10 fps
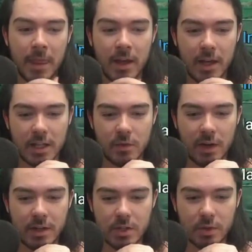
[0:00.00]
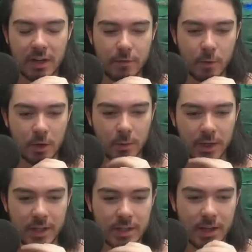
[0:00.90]
It's very
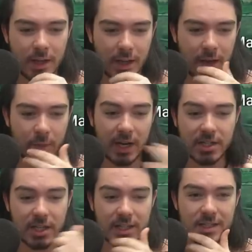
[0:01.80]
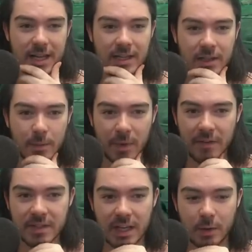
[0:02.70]
straightforward. And um, we're actually extending the
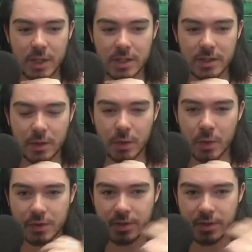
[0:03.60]
buffs now, which is cool.